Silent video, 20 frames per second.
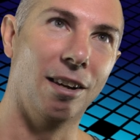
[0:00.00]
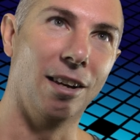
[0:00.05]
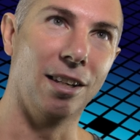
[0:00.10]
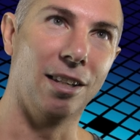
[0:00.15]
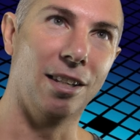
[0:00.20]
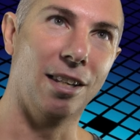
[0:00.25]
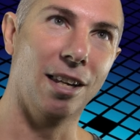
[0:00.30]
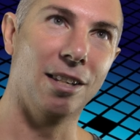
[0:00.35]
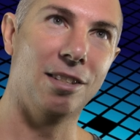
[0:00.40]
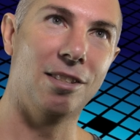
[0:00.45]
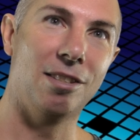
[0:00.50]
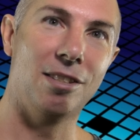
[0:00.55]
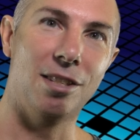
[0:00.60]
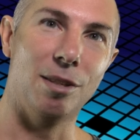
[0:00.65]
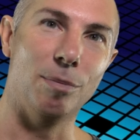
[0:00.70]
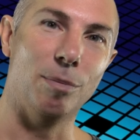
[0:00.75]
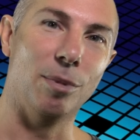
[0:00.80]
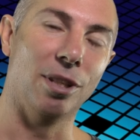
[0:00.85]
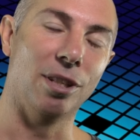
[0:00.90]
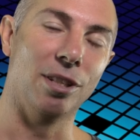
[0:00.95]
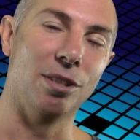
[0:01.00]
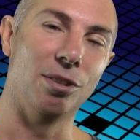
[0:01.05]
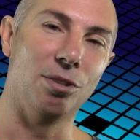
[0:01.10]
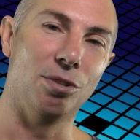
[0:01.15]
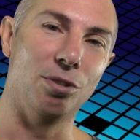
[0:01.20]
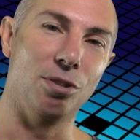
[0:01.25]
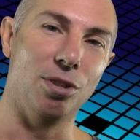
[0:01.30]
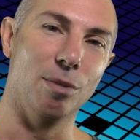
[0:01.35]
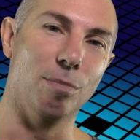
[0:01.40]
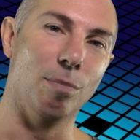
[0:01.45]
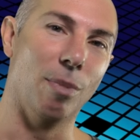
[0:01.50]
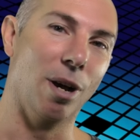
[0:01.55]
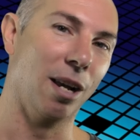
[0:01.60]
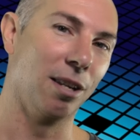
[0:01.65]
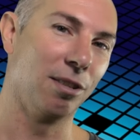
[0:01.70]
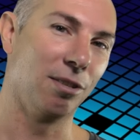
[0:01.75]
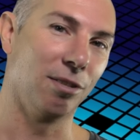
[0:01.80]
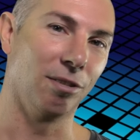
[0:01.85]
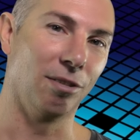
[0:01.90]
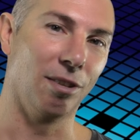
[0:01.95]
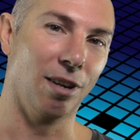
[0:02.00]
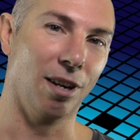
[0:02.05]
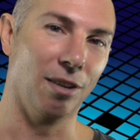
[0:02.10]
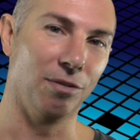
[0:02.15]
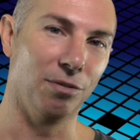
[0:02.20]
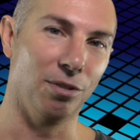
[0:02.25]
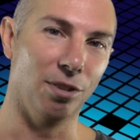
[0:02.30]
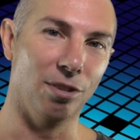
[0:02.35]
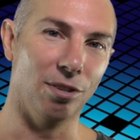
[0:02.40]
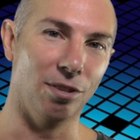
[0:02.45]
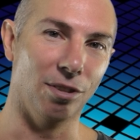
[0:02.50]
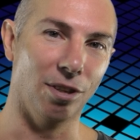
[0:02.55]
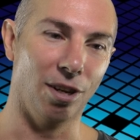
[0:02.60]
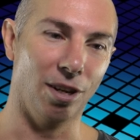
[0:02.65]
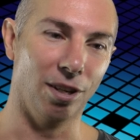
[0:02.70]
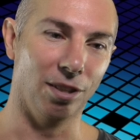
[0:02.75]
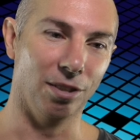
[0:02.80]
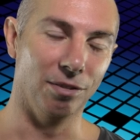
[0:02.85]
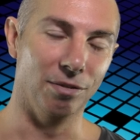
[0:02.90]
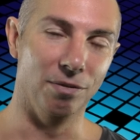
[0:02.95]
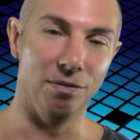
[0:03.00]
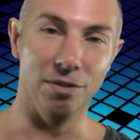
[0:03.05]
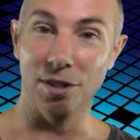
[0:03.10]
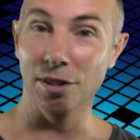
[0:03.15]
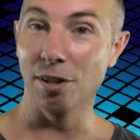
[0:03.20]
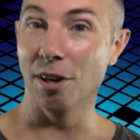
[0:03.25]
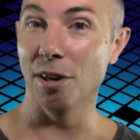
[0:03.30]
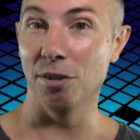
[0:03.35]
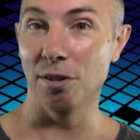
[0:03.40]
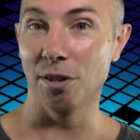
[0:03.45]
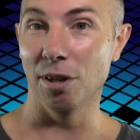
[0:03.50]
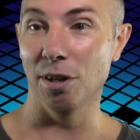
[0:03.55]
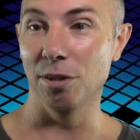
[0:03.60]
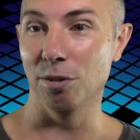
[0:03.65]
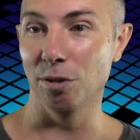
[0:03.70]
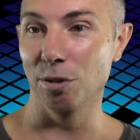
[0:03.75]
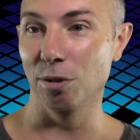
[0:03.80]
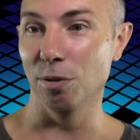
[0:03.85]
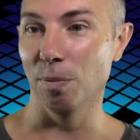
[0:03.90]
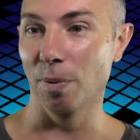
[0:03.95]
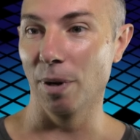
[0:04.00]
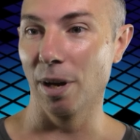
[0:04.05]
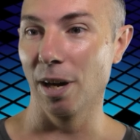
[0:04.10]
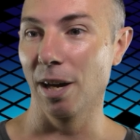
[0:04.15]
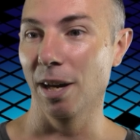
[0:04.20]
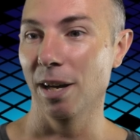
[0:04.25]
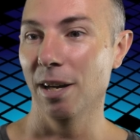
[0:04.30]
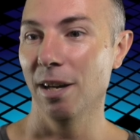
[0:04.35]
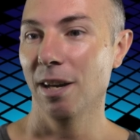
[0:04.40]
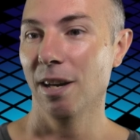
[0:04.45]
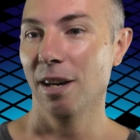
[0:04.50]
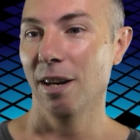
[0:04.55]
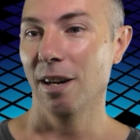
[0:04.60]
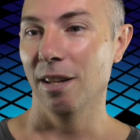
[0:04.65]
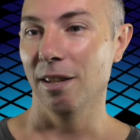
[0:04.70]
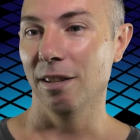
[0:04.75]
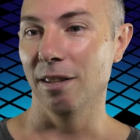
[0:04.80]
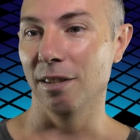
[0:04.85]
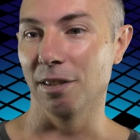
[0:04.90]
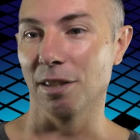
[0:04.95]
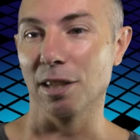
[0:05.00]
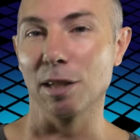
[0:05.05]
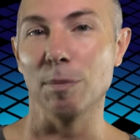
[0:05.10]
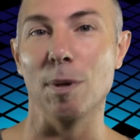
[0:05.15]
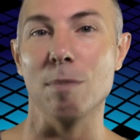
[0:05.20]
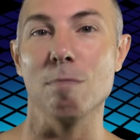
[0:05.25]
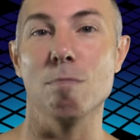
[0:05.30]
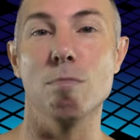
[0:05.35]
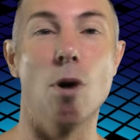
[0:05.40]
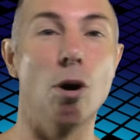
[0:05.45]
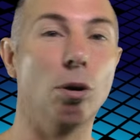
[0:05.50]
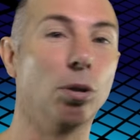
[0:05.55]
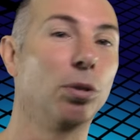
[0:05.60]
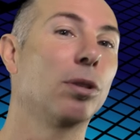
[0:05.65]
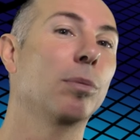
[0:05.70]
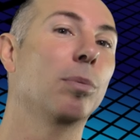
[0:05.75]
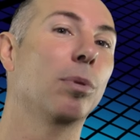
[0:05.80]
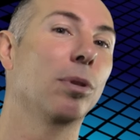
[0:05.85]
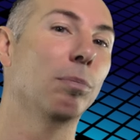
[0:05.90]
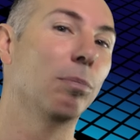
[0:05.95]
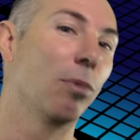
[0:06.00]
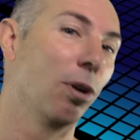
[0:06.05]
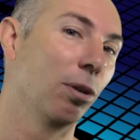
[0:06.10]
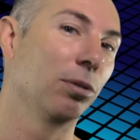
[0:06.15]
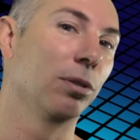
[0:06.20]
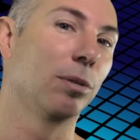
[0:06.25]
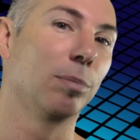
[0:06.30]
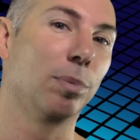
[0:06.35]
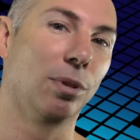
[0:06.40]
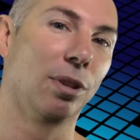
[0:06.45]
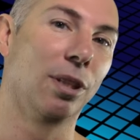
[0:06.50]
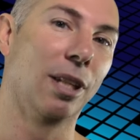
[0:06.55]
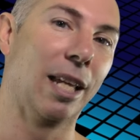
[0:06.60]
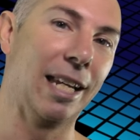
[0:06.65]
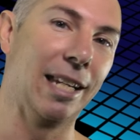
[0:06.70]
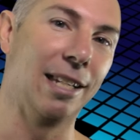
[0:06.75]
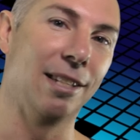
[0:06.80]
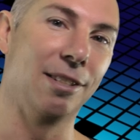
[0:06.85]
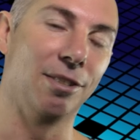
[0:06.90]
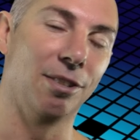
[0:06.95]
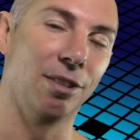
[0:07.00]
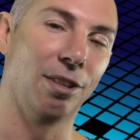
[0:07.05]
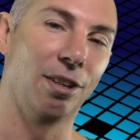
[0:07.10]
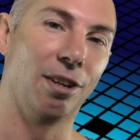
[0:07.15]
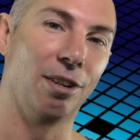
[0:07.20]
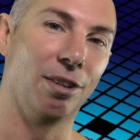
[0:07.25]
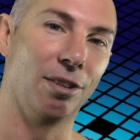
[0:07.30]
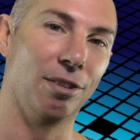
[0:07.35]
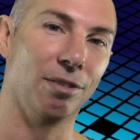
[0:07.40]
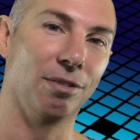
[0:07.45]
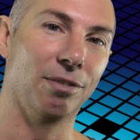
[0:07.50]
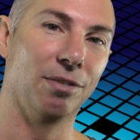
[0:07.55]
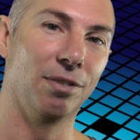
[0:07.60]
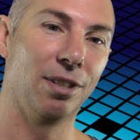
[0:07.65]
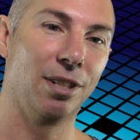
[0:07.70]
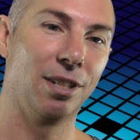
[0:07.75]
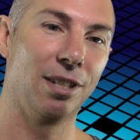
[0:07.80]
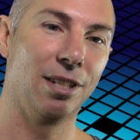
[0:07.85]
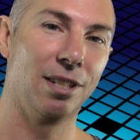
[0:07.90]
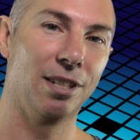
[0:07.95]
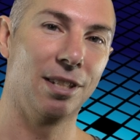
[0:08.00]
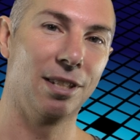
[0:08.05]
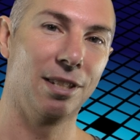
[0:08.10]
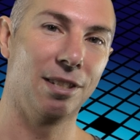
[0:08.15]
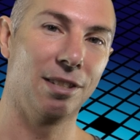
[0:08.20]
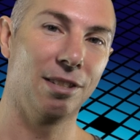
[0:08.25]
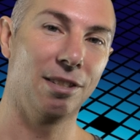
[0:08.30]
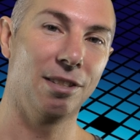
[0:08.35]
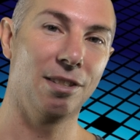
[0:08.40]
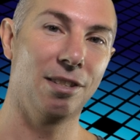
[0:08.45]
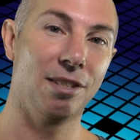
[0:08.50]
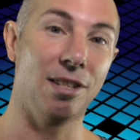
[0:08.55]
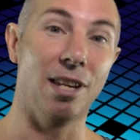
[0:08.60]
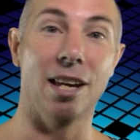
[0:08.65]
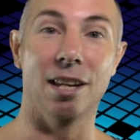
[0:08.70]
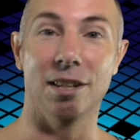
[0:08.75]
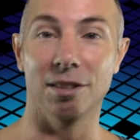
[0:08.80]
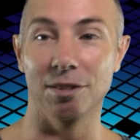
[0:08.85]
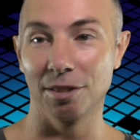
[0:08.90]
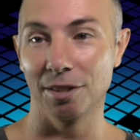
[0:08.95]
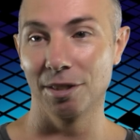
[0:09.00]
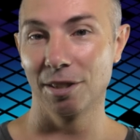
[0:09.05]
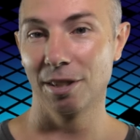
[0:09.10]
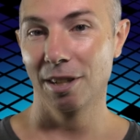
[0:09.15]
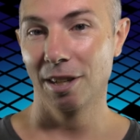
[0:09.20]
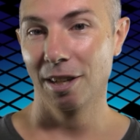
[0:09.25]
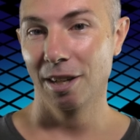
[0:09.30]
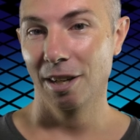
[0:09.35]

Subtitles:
I guess, similar to your mastercrafted style of video that I do, where there's going to be multiple layers of sounds.